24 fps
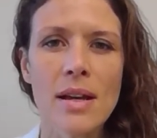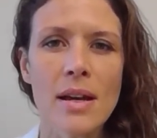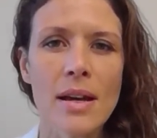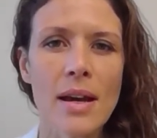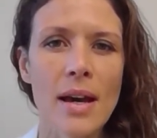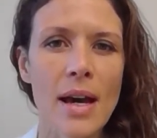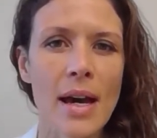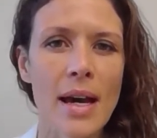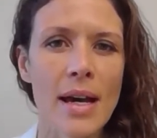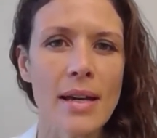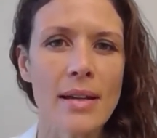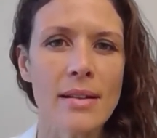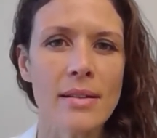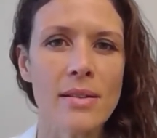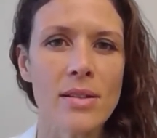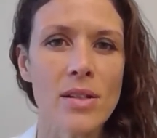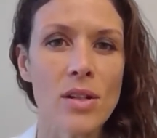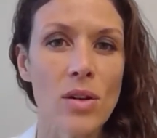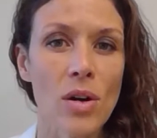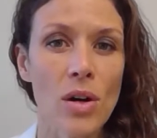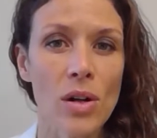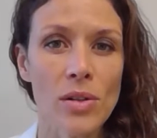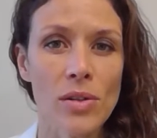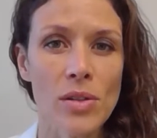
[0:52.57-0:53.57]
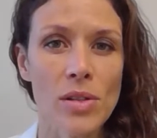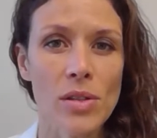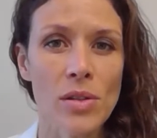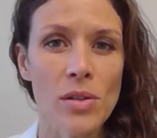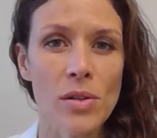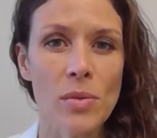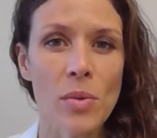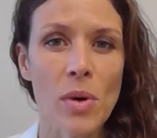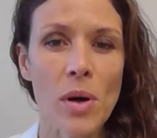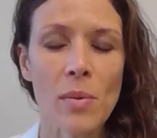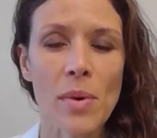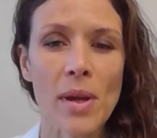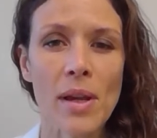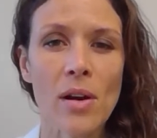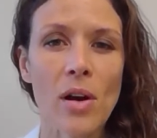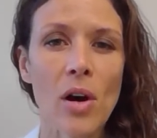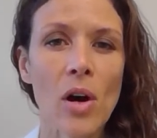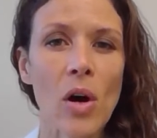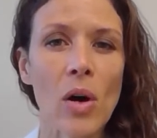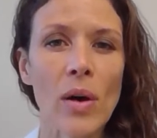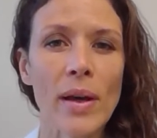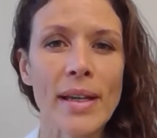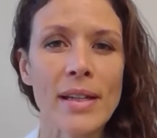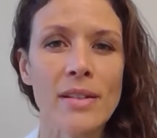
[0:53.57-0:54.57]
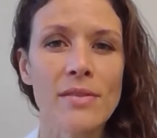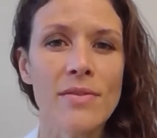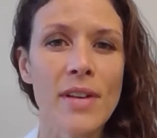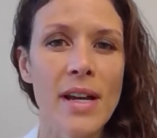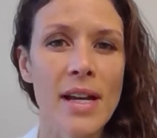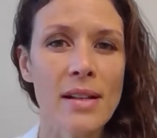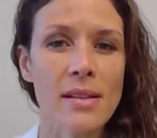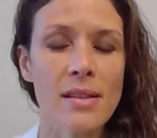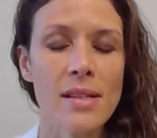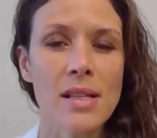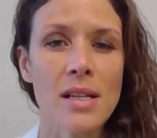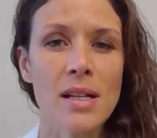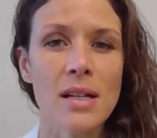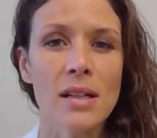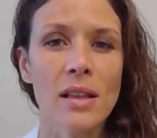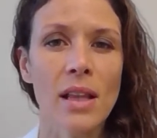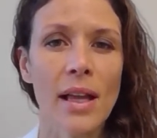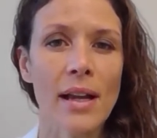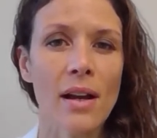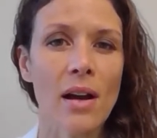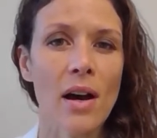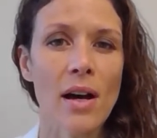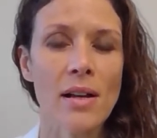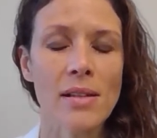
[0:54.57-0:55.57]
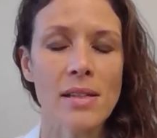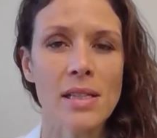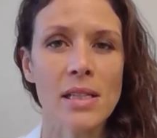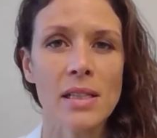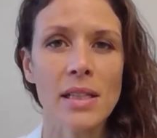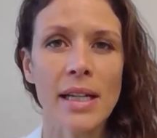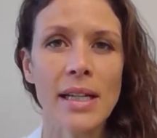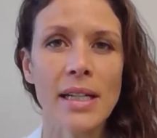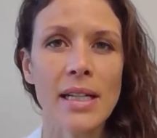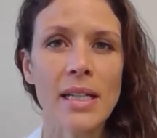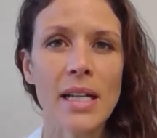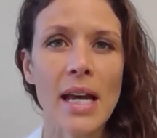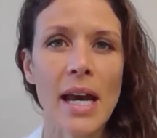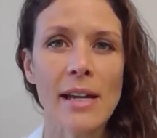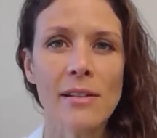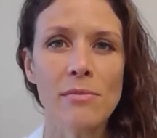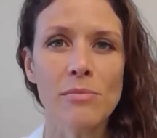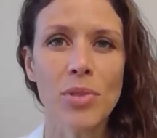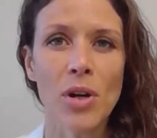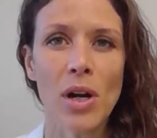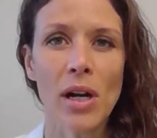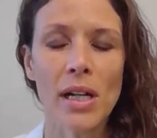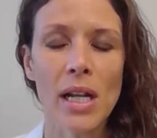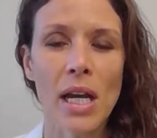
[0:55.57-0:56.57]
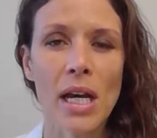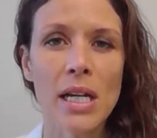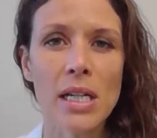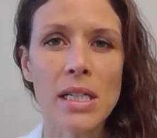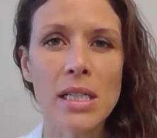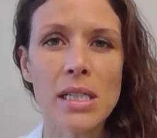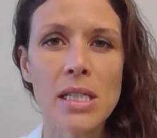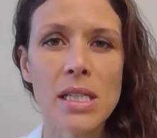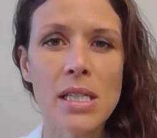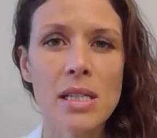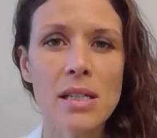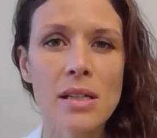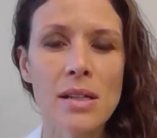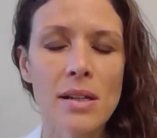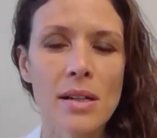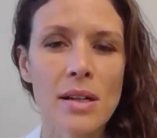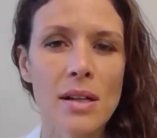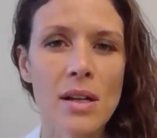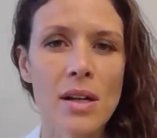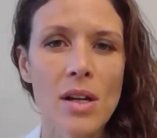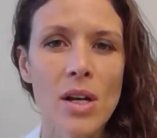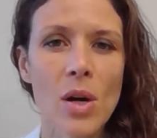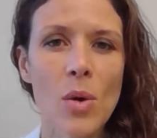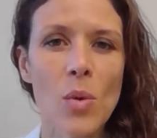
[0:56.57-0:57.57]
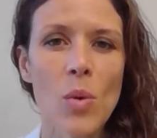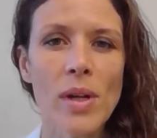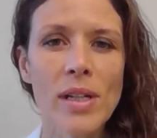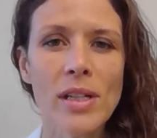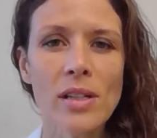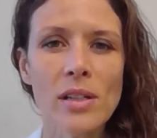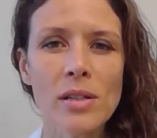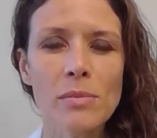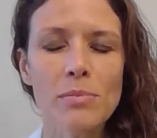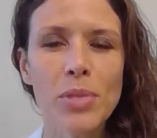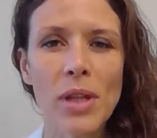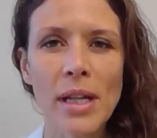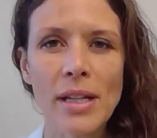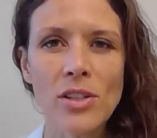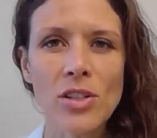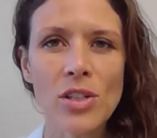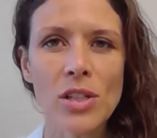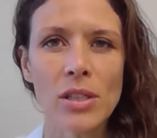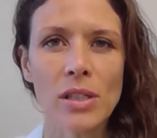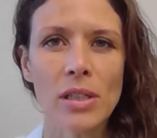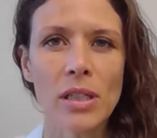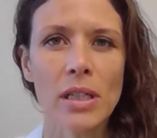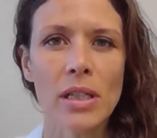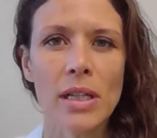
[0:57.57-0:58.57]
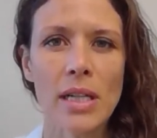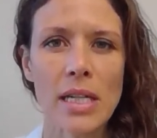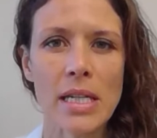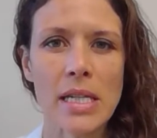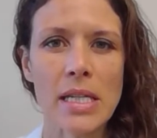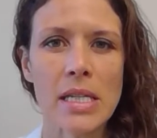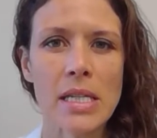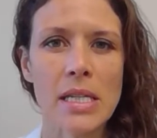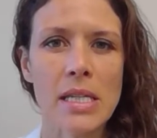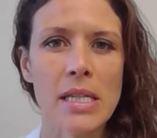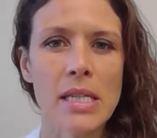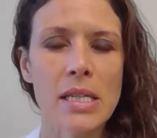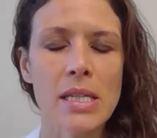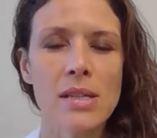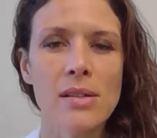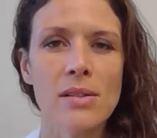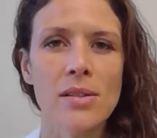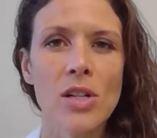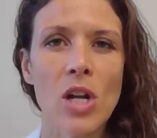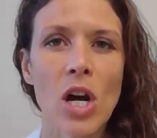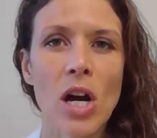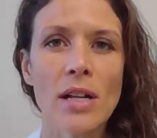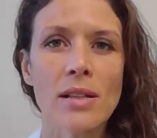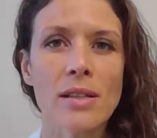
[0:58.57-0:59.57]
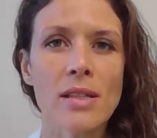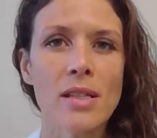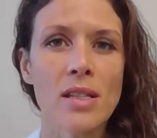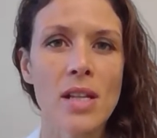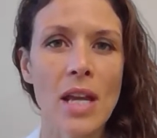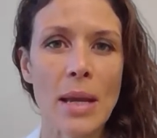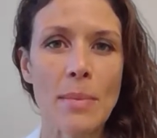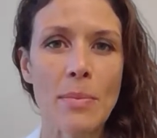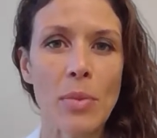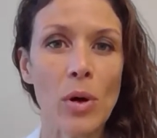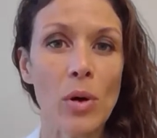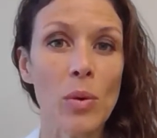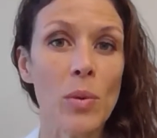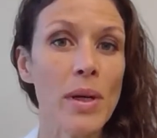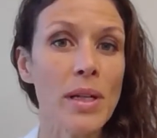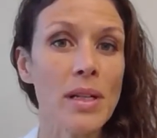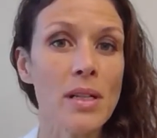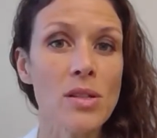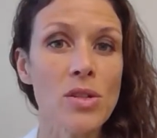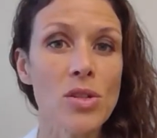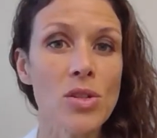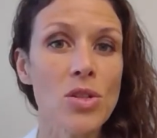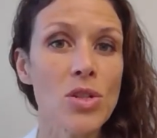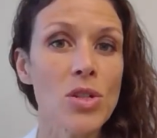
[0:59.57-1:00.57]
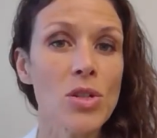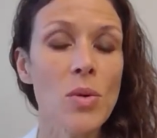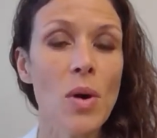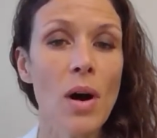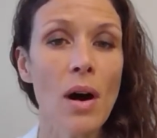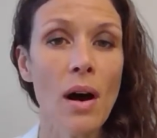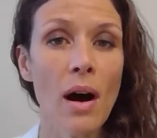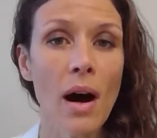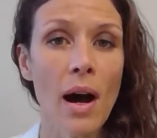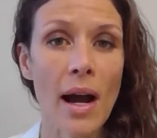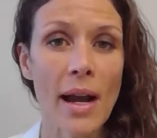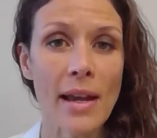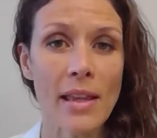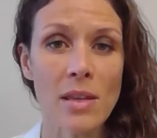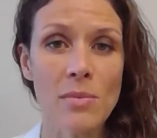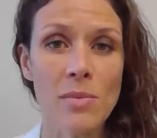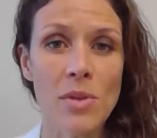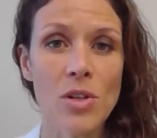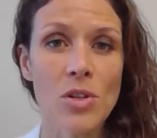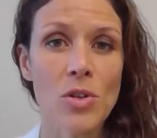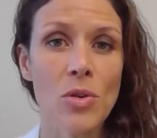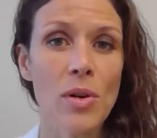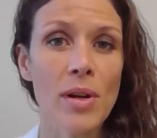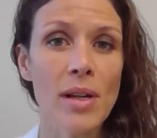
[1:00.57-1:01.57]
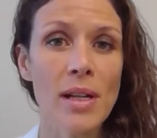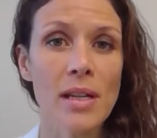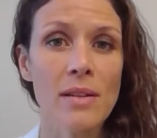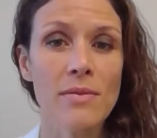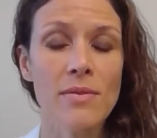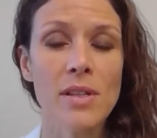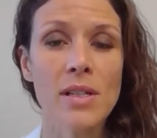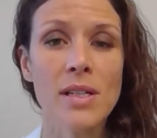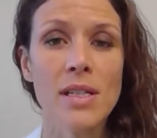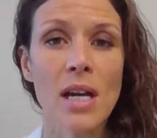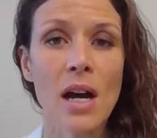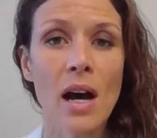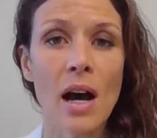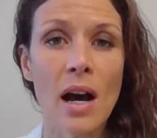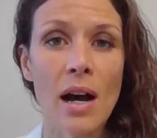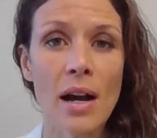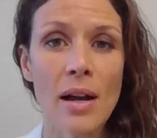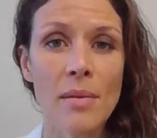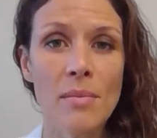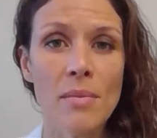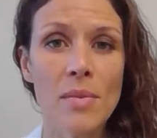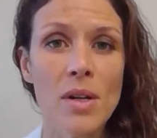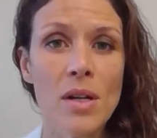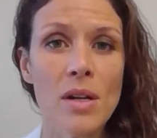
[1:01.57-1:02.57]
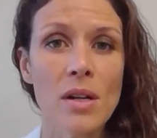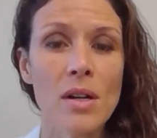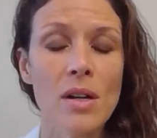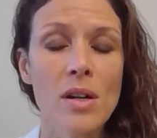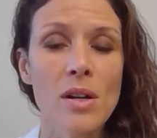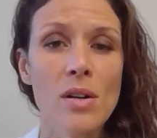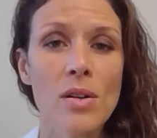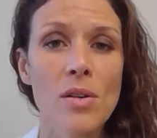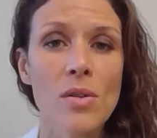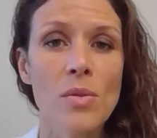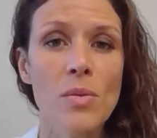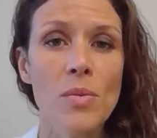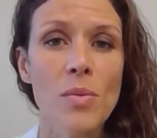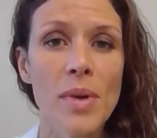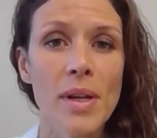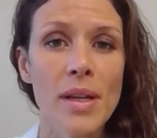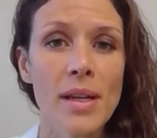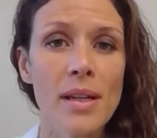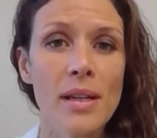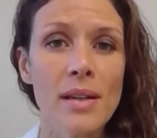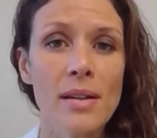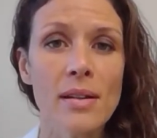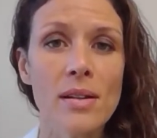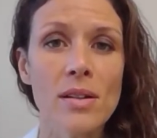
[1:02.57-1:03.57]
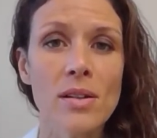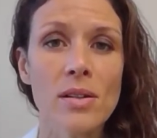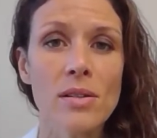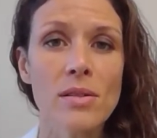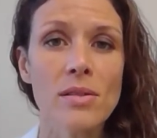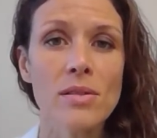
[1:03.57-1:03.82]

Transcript: and also what we call advanced glycosylated end products. When your blood sugar is not stable, when it's too high the majority of the time, we